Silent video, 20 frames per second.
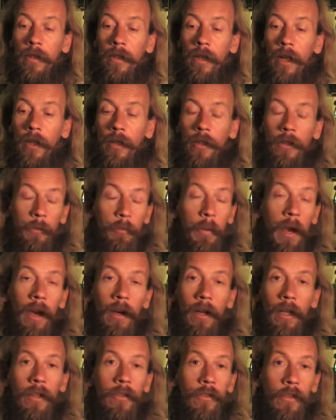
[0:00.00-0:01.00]
And
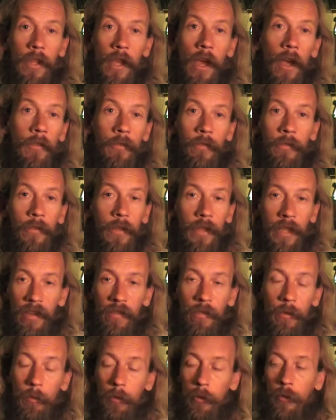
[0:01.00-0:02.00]
apparently it's the
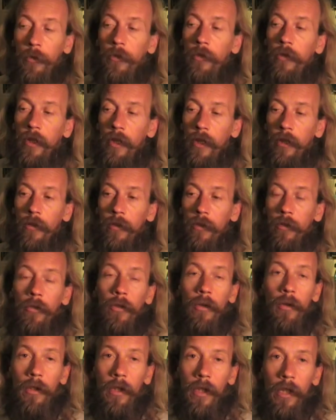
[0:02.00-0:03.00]
unforgivable sin to
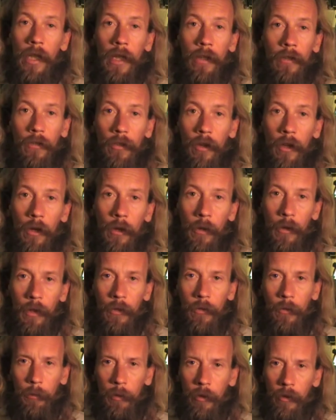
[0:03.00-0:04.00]
talk against the Holy
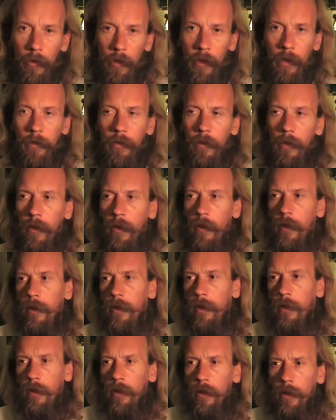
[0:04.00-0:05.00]
Spirit.
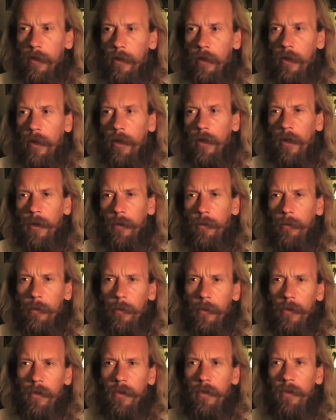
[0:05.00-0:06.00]

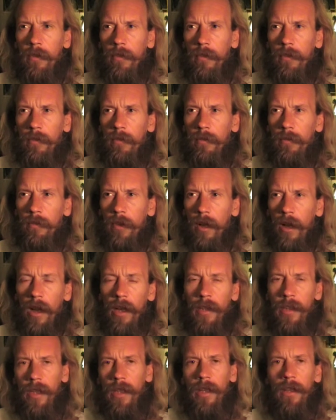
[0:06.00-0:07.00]
And I
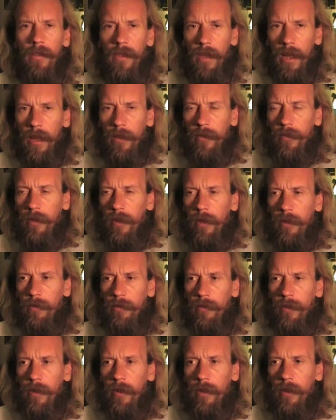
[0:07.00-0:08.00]
think of that as love,
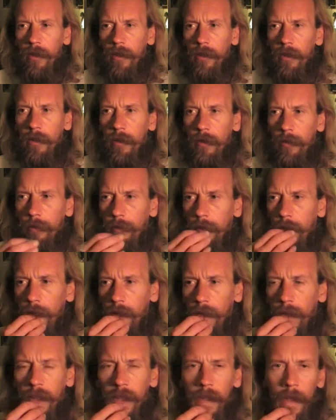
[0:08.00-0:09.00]
I think.
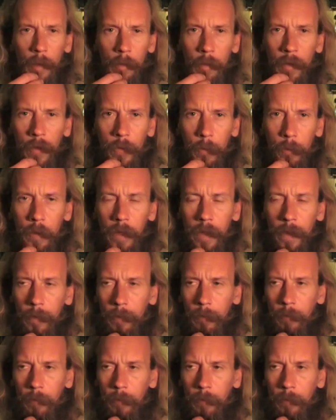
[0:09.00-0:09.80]
I think they must be.